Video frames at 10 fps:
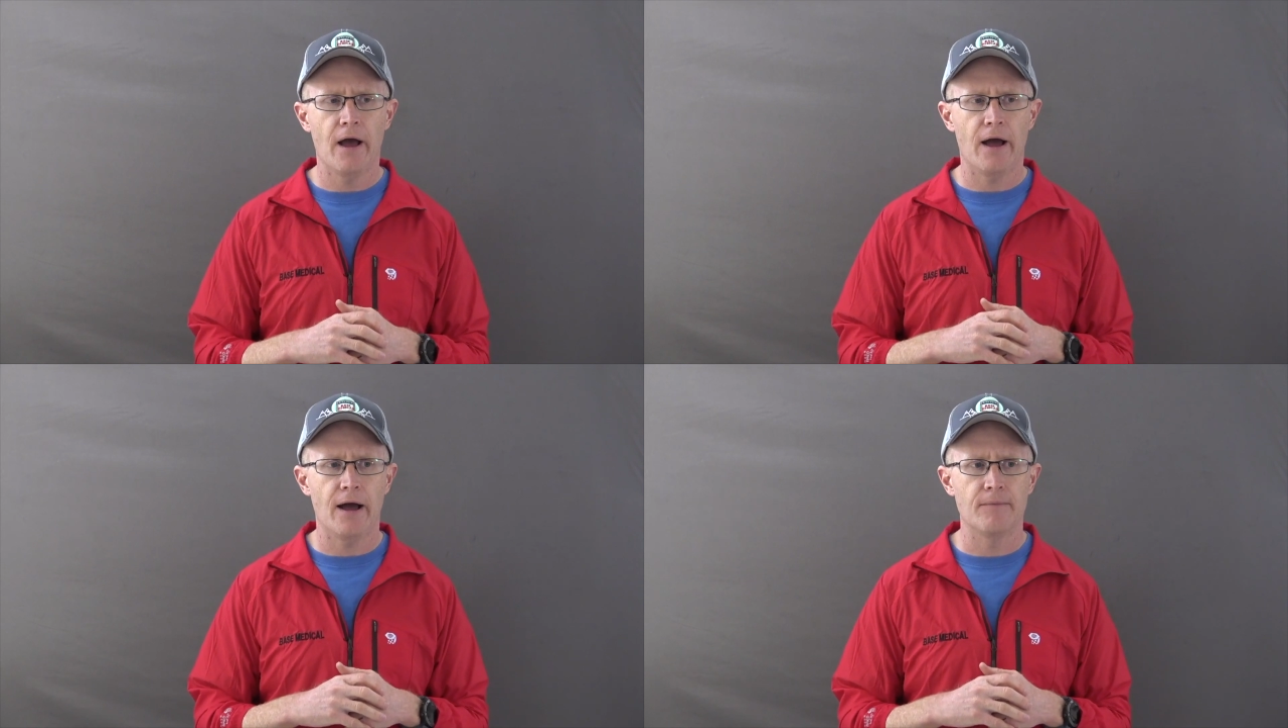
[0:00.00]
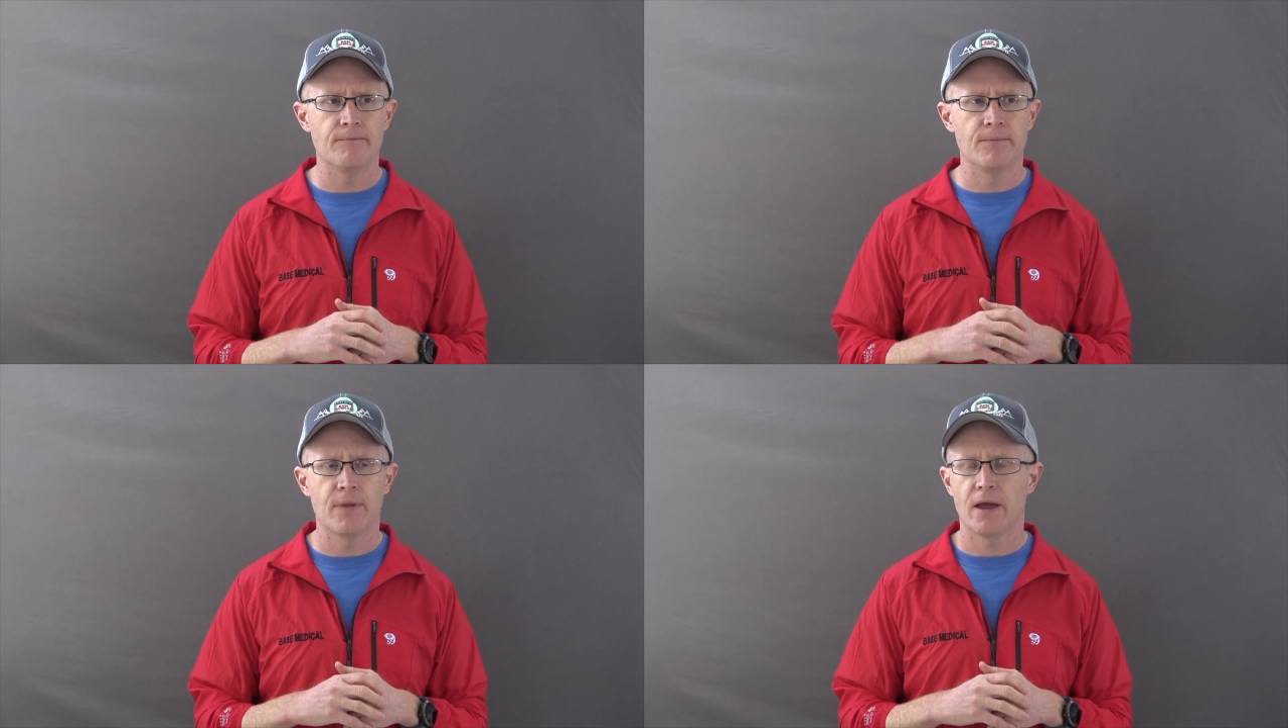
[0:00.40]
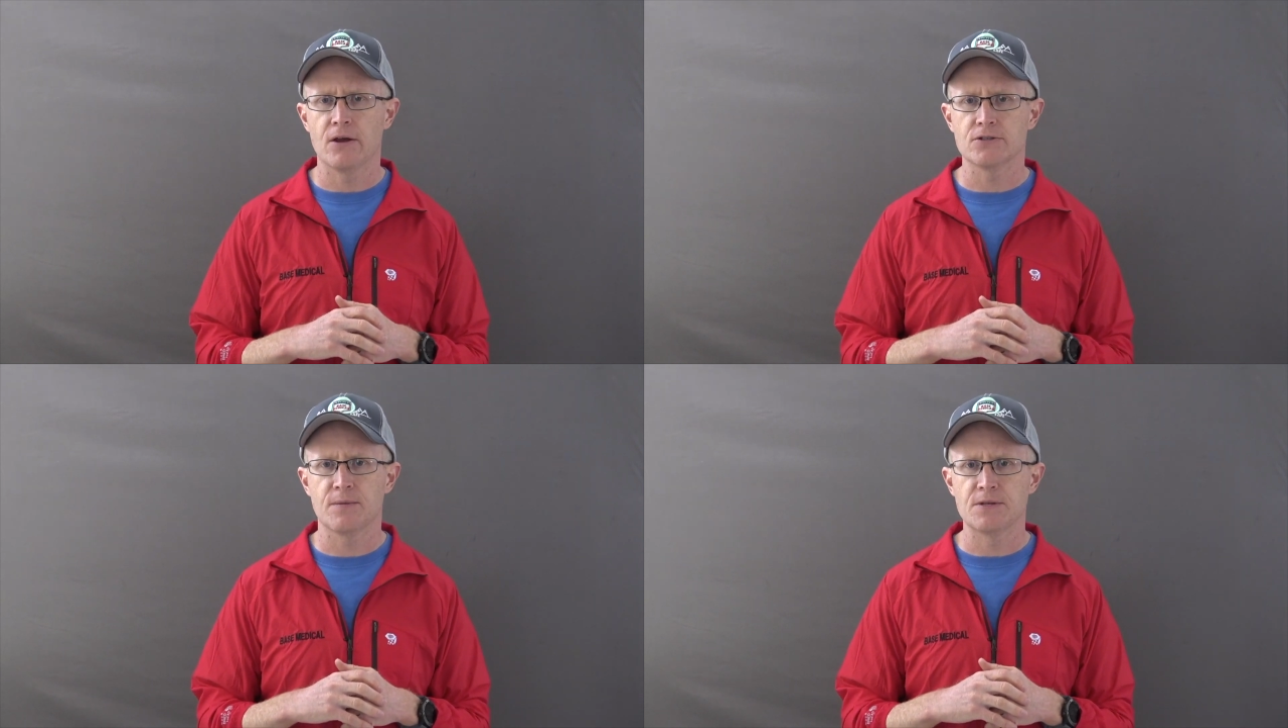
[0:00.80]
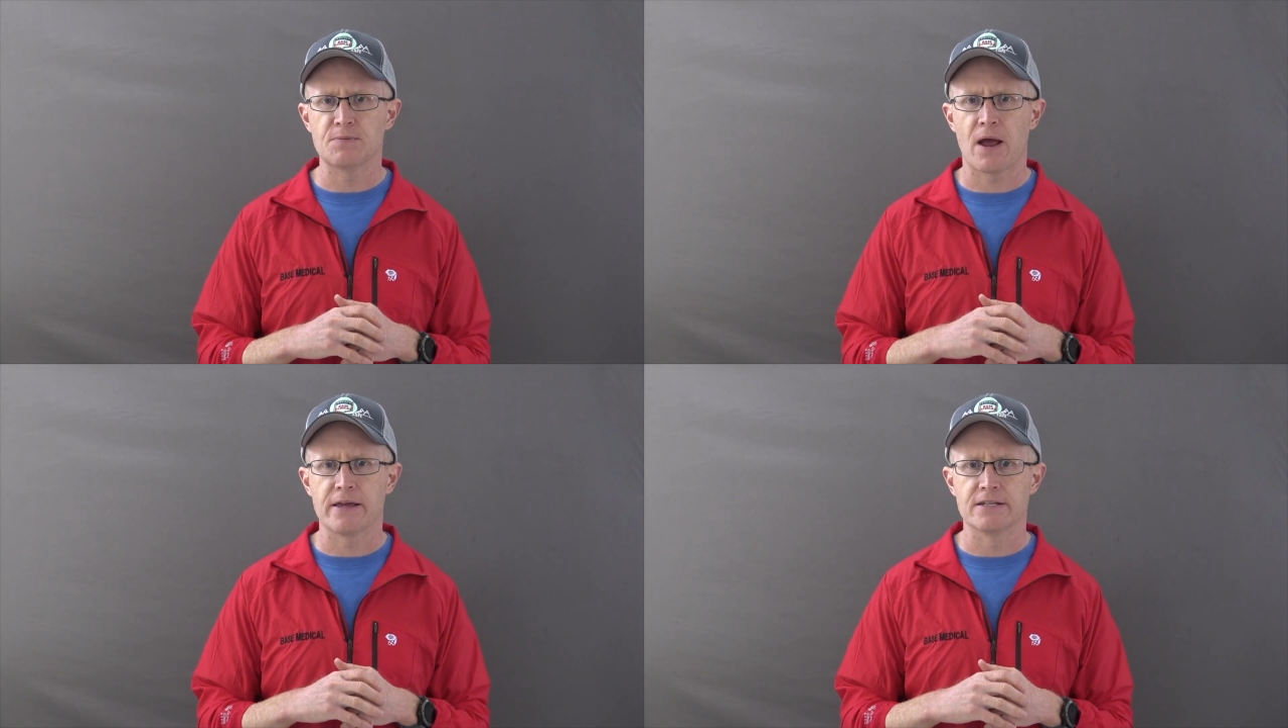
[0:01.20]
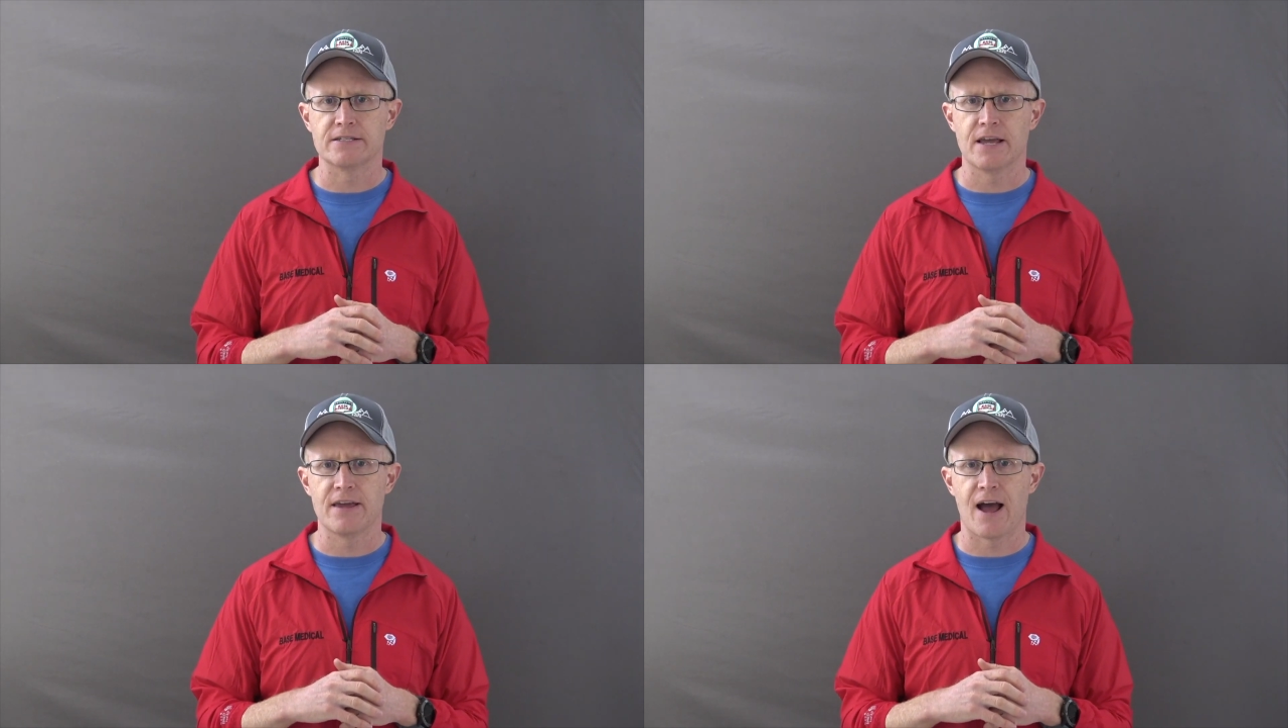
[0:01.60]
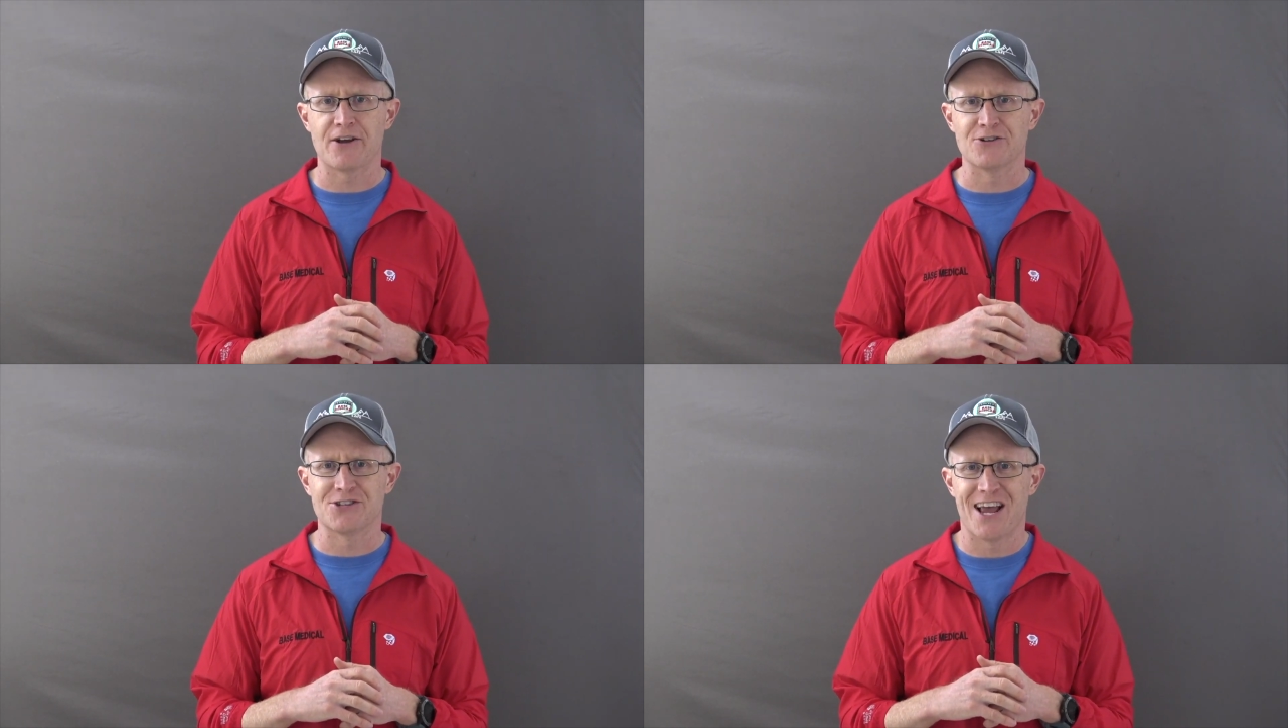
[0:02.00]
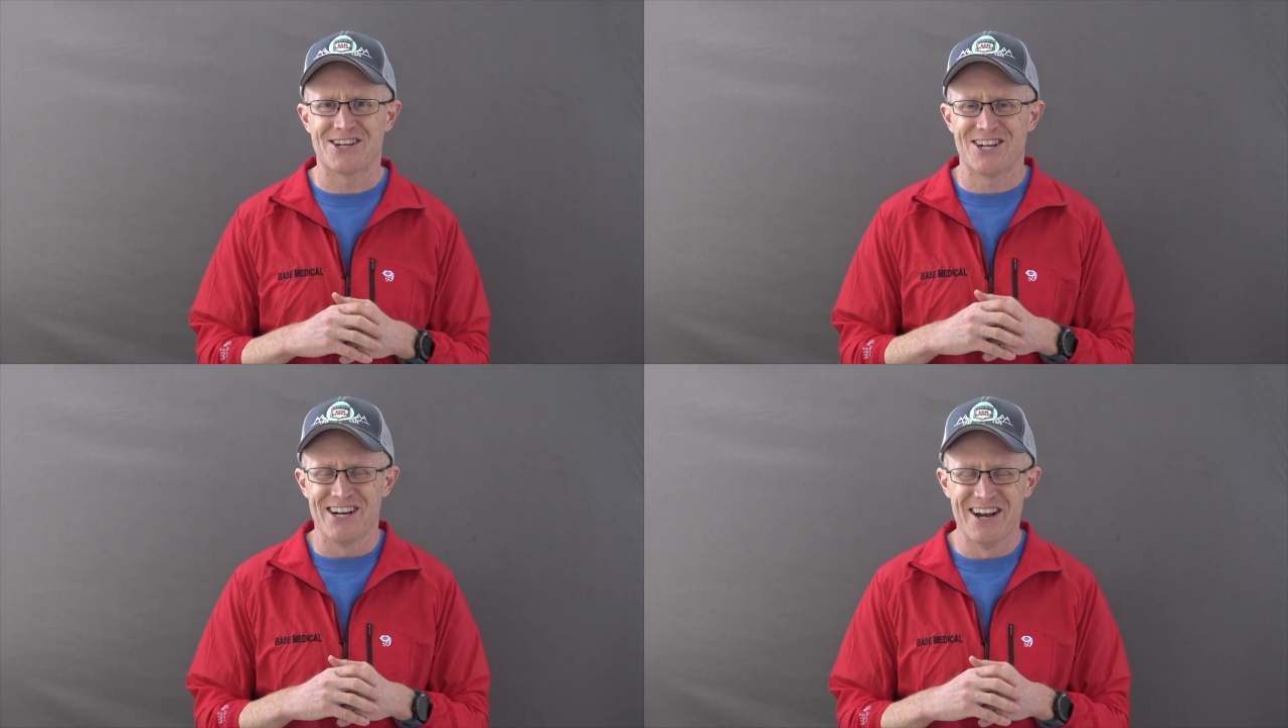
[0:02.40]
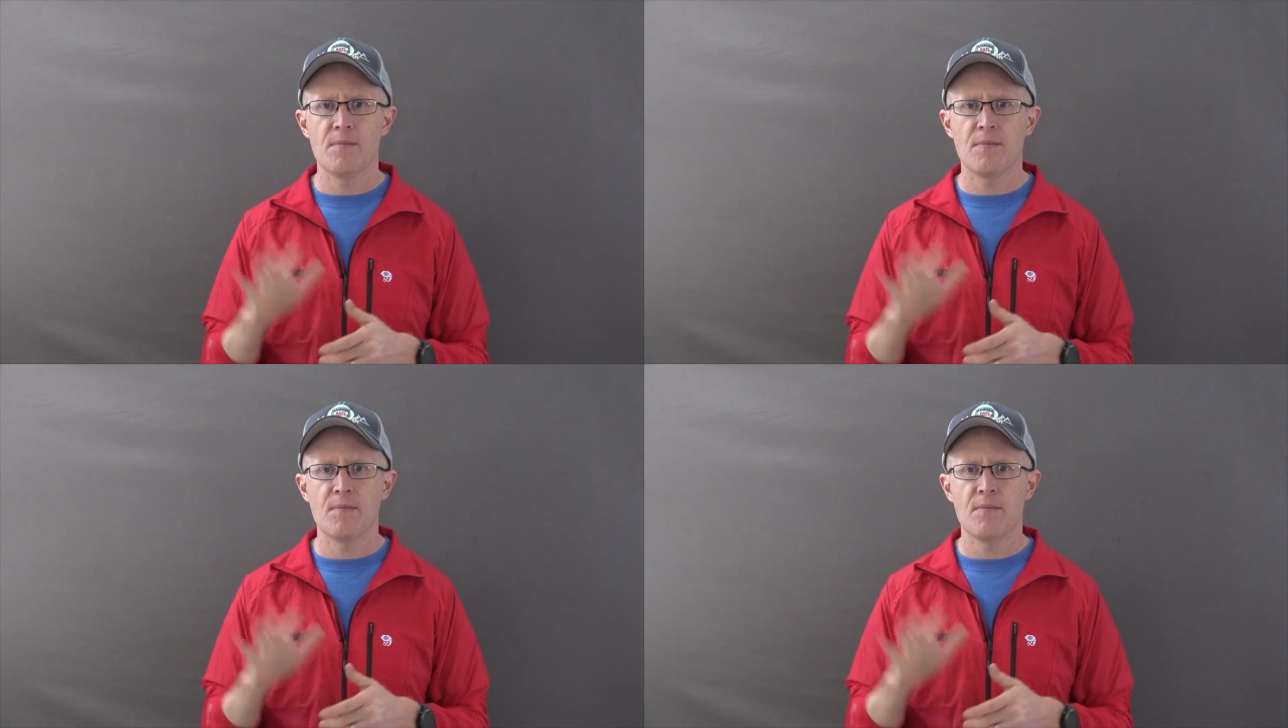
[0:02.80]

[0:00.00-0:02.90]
I know somebody's probably going to say the Iger section.